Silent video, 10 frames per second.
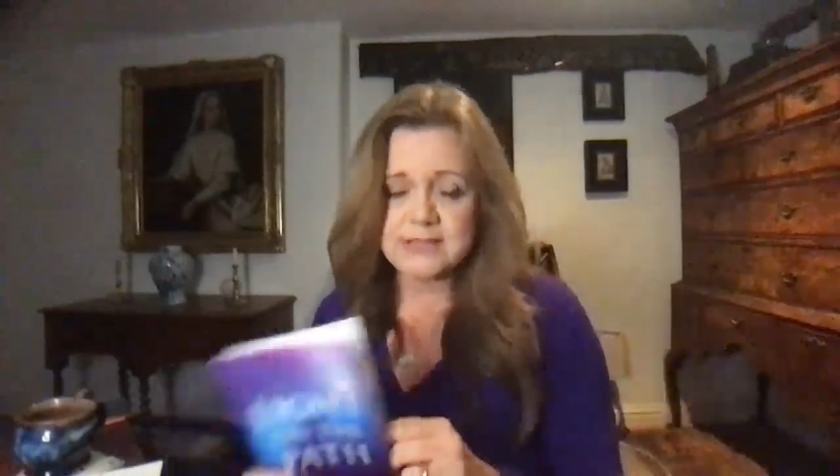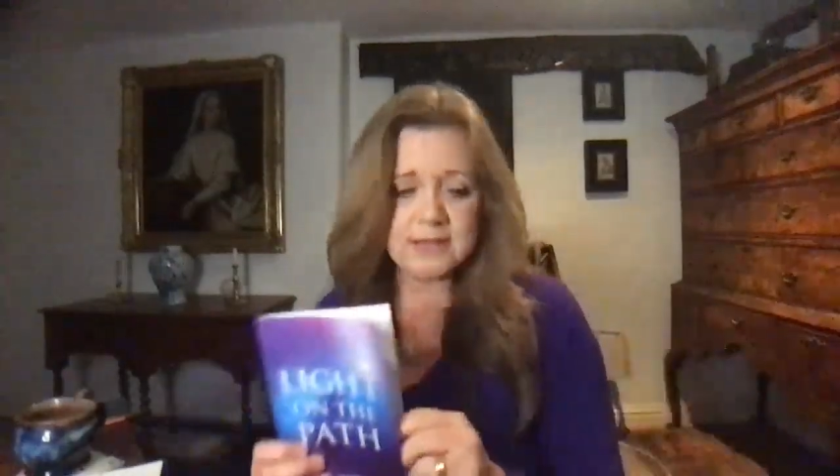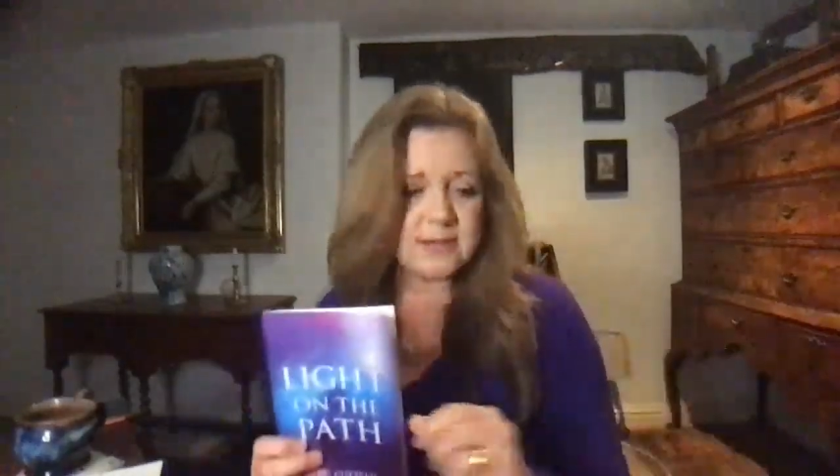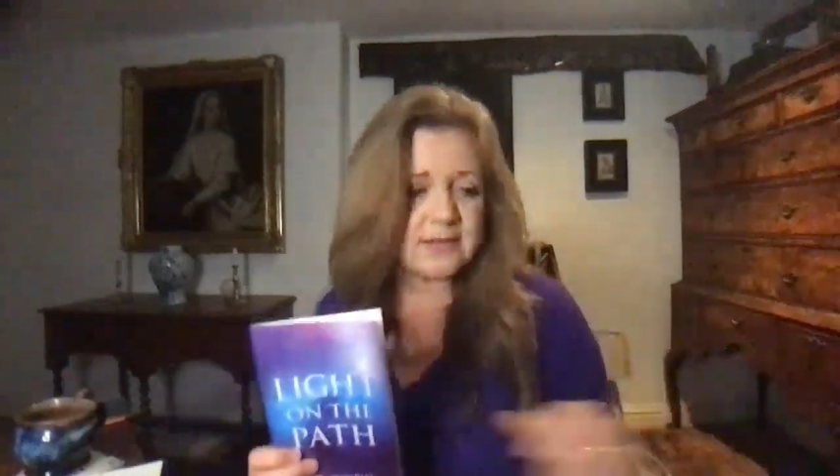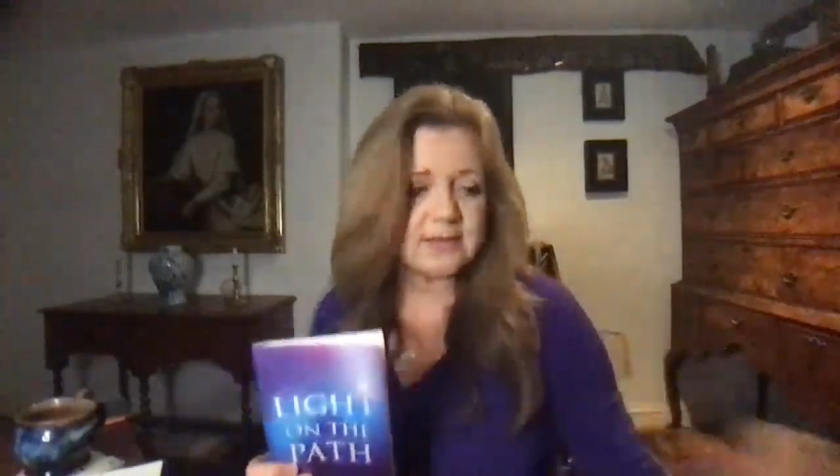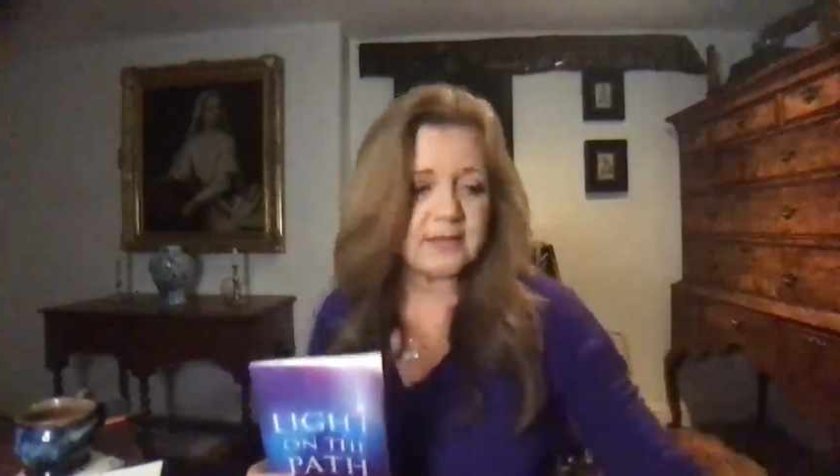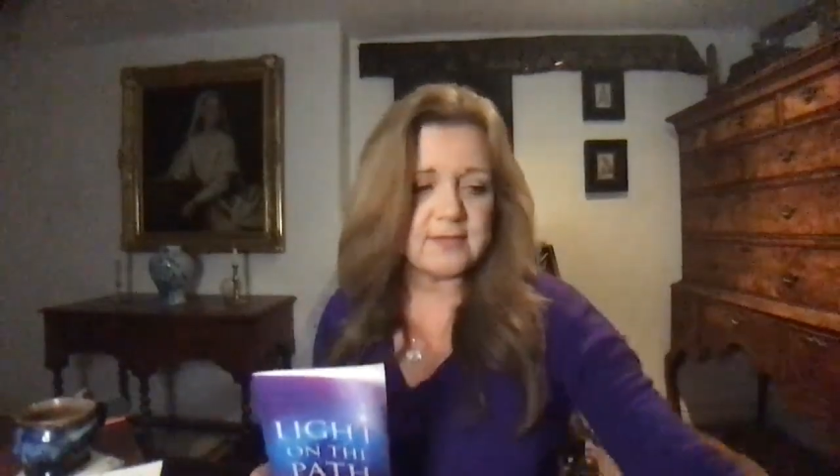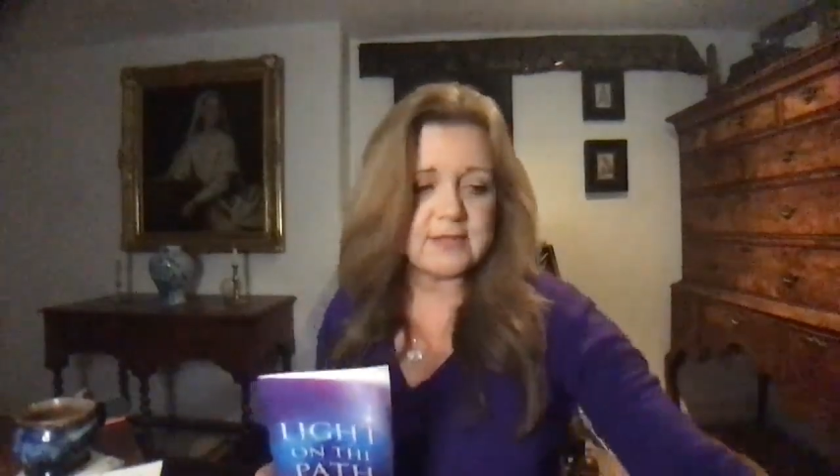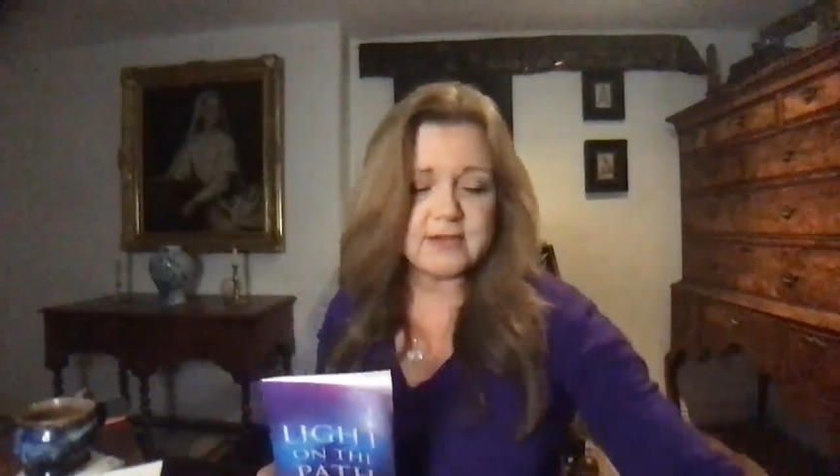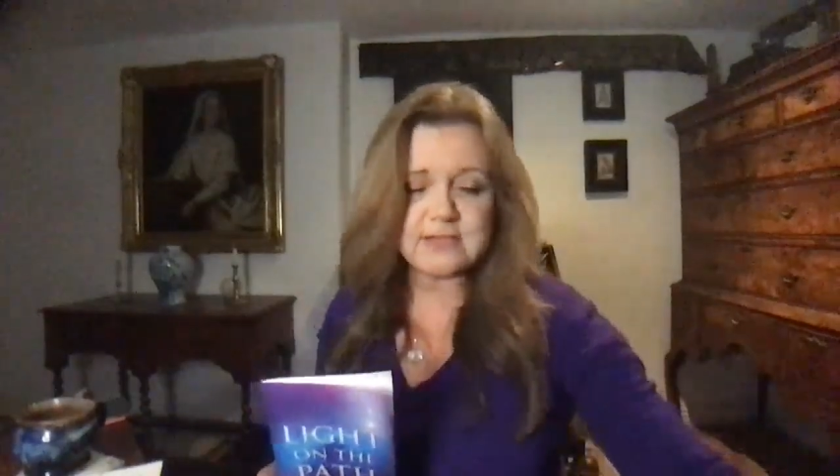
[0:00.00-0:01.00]
It's on the
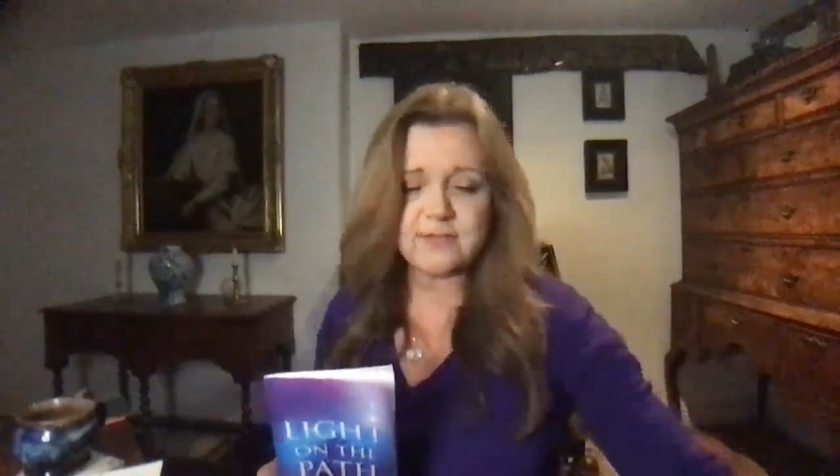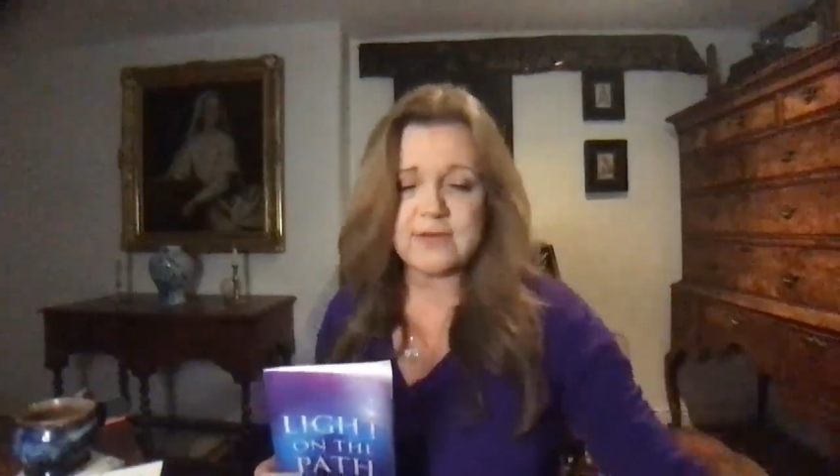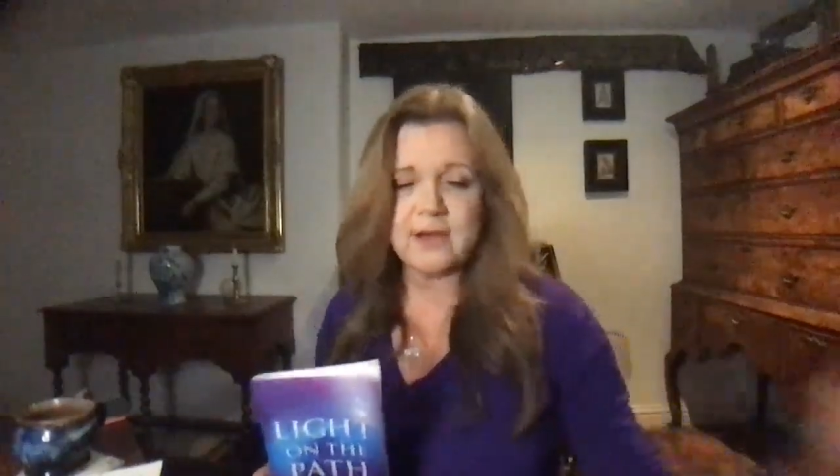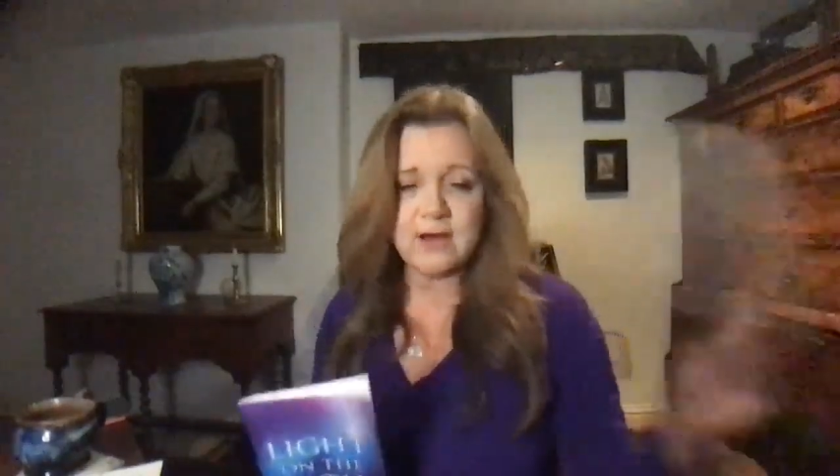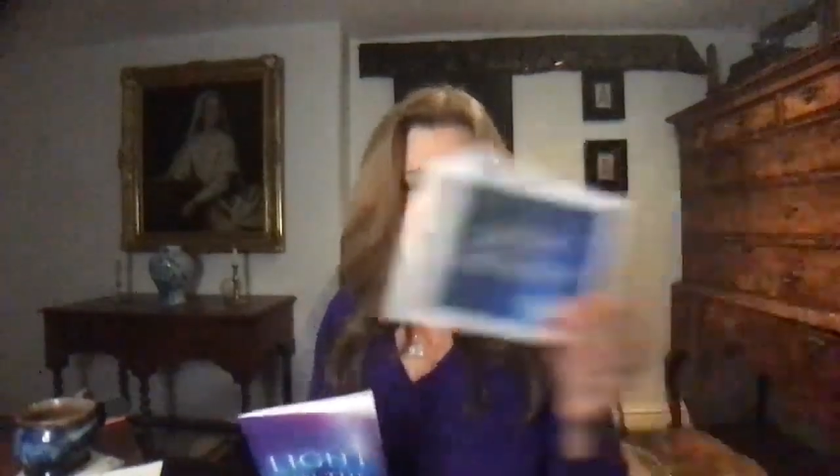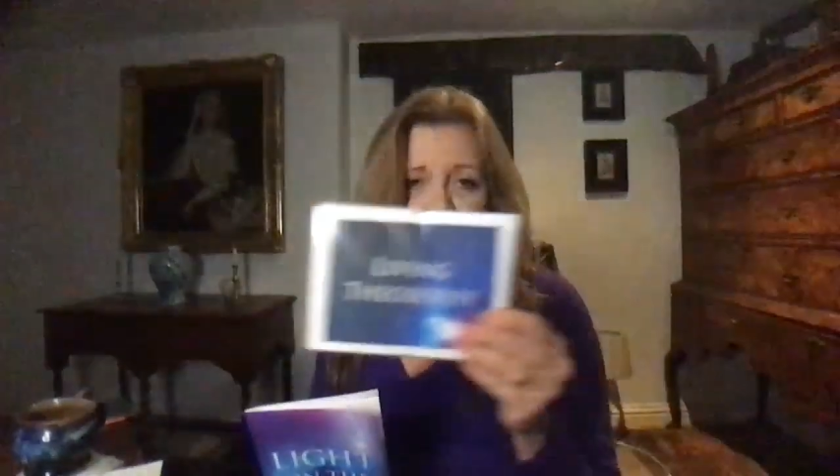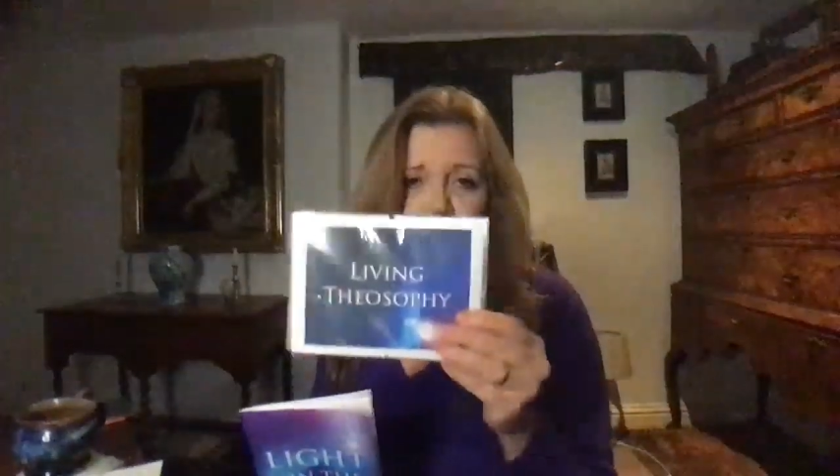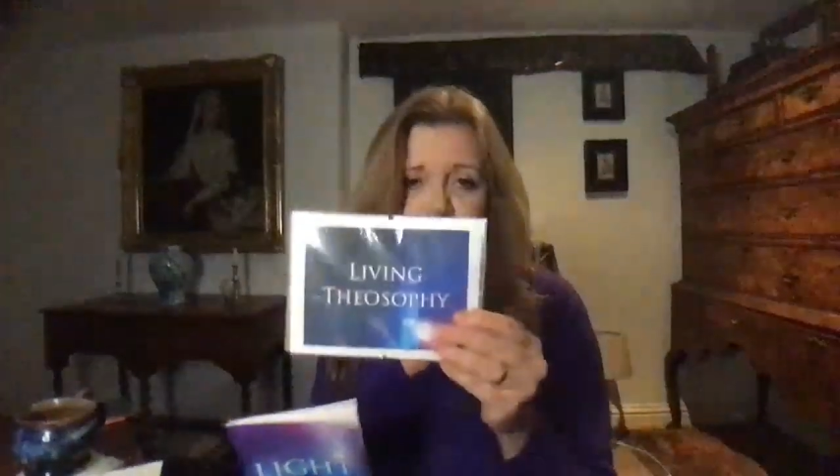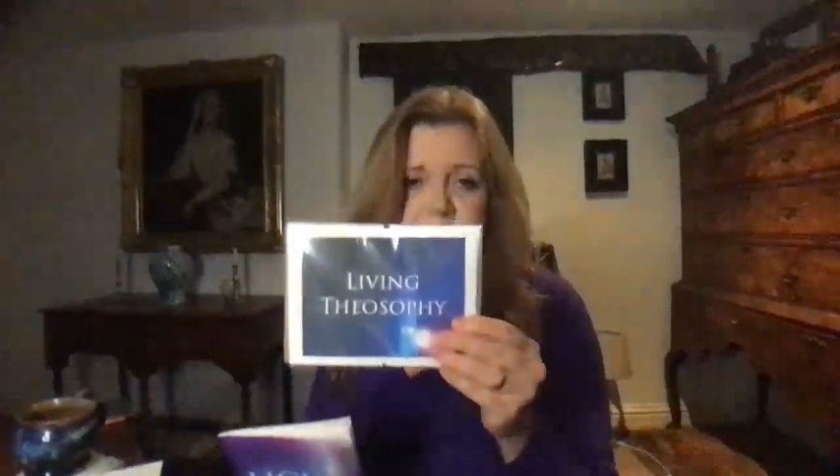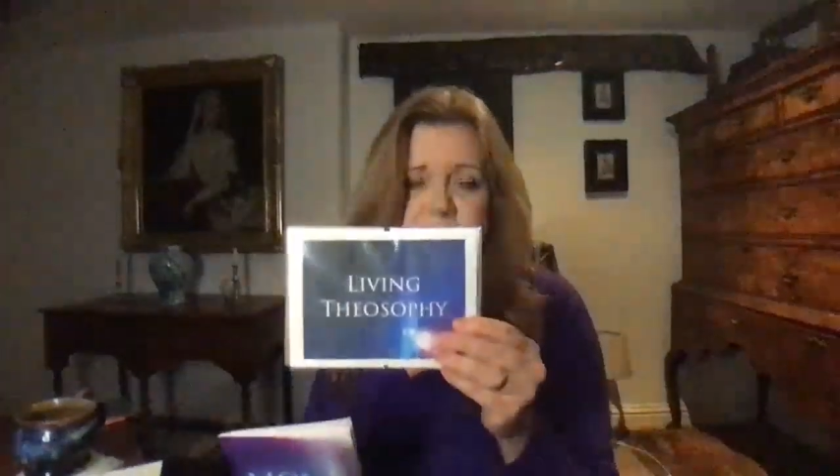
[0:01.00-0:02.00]
Living Theosophy
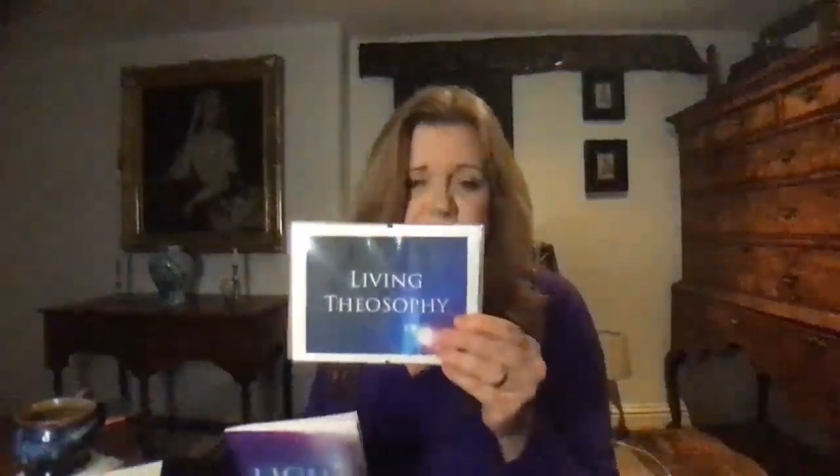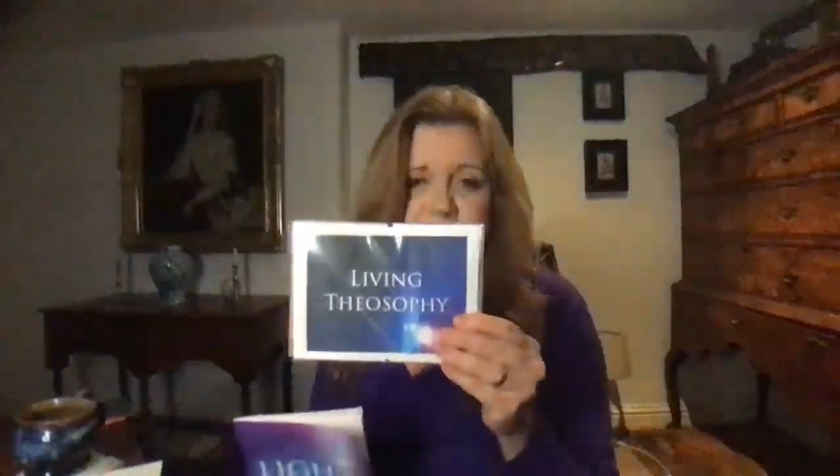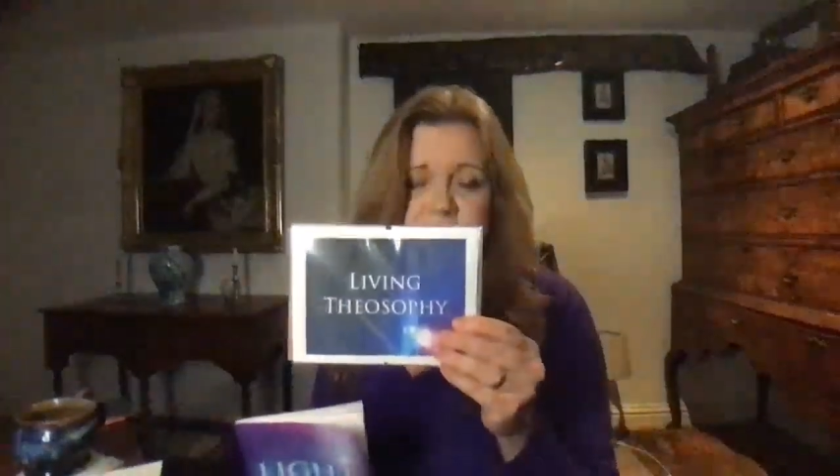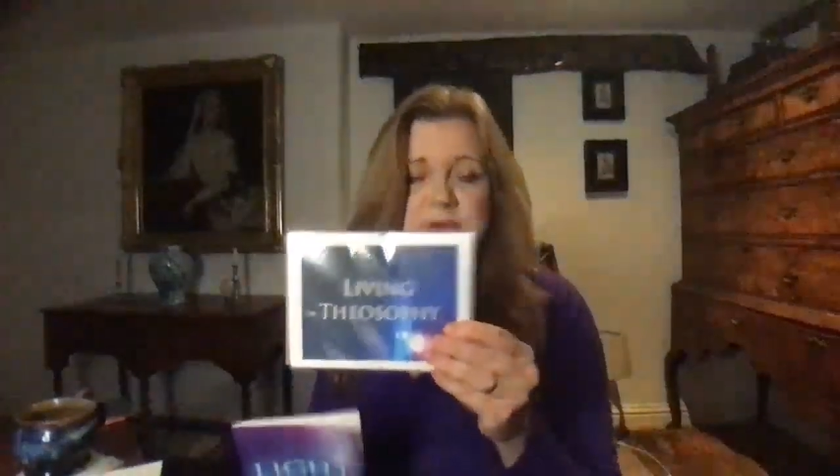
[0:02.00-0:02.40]
audiobook section,